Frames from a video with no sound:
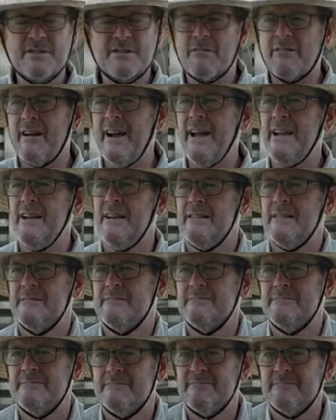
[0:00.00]
great.
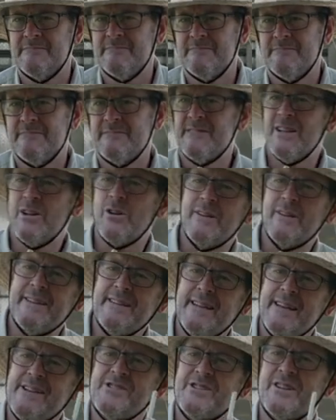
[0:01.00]
A little
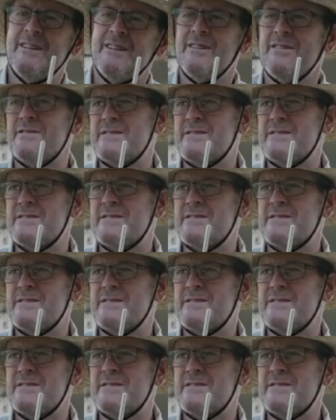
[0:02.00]
addition, a little